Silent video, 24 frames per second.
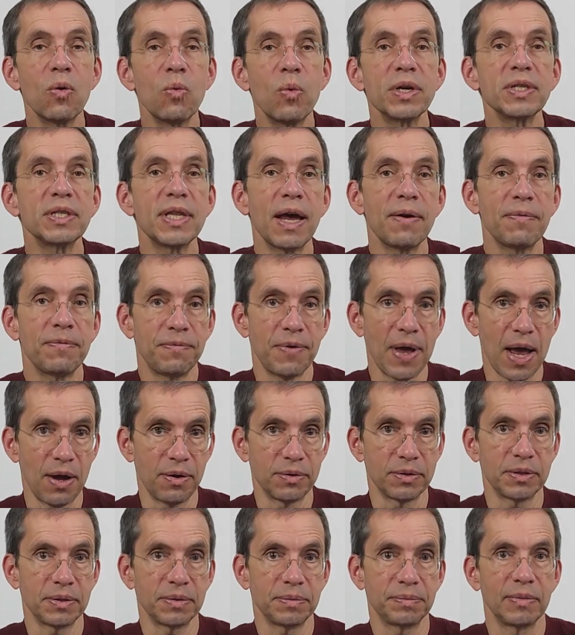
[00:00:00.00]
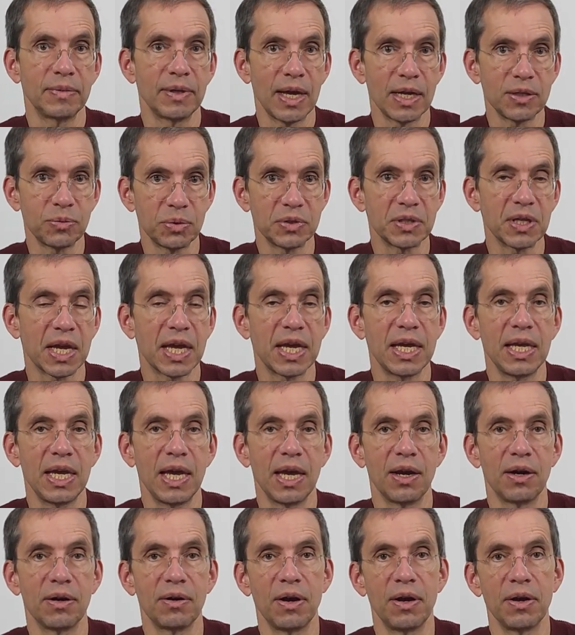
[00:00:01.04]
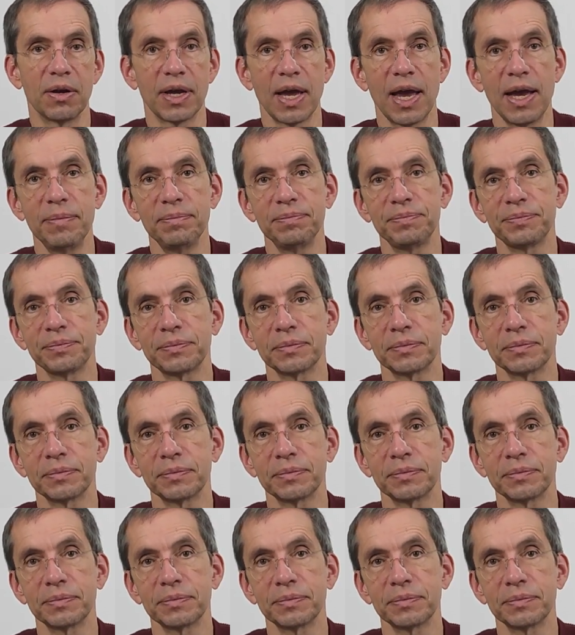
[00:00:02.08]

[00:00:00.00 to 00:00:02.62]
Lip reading: was that found? That's what's the key here, okay?